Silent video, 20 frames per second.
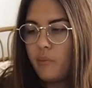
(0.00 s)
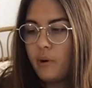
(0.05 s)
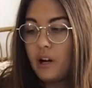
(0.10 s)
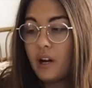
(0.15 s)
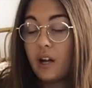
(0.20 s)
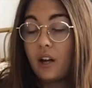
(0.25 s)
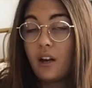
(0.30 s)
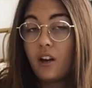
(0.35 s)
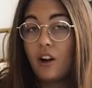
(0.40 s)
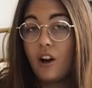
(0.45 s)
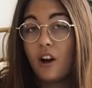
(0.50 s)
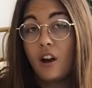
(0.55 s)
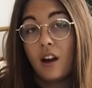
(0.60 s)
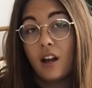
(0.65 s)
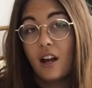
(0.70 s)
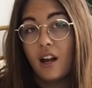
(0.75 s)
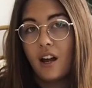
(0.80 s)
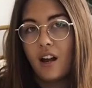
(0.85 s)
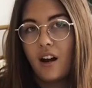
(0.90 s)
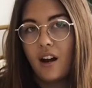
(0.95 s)
but I got
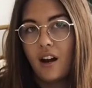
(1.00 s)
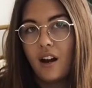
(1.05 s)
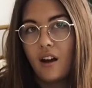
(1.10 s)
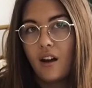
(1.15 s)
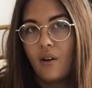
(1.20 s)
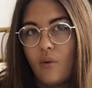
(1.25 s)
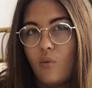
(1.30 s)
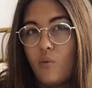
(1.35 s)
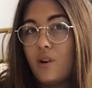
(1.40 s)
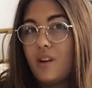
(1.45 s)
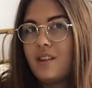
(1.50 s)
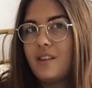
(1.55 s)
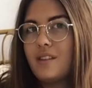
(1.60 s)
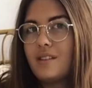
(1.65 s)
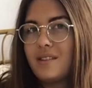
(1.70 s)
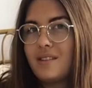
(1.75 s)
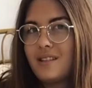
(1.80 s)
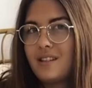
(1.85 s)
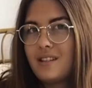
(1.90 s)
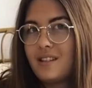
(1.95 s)
it with
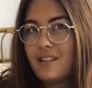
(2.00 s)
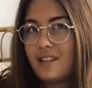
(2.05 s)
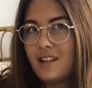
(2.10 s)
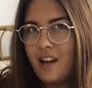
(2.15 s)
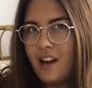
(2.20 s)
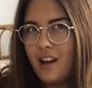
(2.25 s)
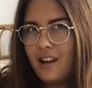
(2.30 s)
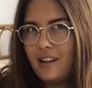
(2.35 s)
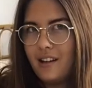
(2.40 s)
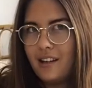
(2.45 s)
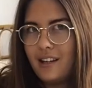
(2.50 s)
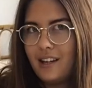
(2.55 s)
a starter